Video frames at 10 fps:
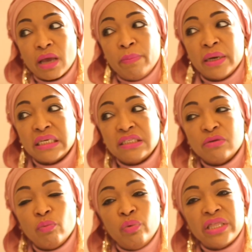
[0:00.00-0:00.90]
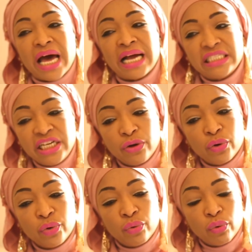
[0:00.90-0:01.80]
but with
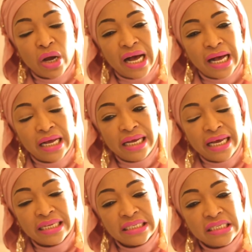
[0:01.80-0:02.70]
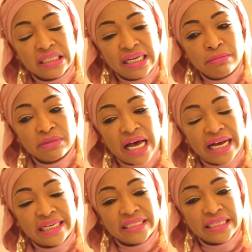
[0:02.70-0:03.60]
Atiku, it seems that
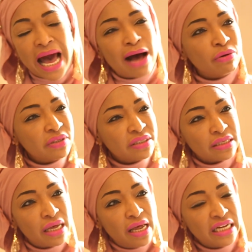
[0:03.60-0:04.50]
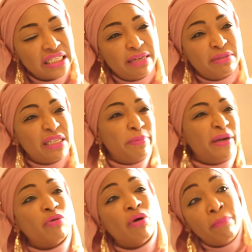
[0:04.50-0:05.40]
his house seems to be
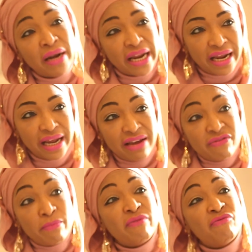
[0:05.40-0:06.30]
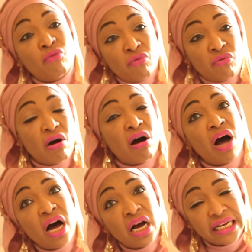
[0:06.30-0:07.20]
crumbling even before our
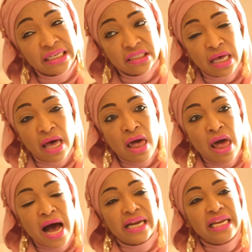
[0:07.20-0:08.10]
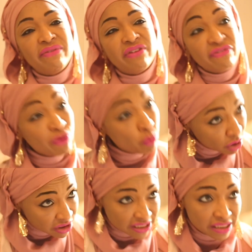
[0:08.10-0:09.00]
eyes. And even if it
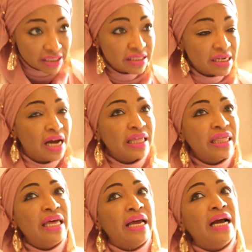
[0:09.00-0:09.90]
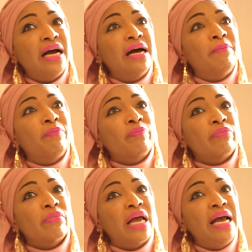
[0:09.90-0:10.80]
wasn't, I think
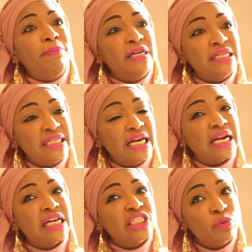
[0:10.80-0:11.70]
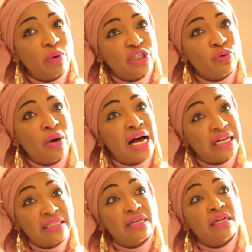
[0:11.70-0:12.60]
APC and Asiwaju
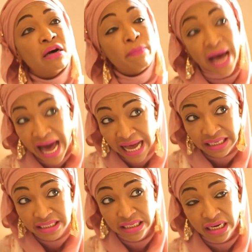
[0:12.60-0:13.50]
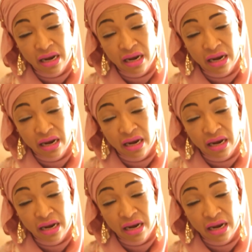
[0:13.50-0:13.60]
has an upper hand.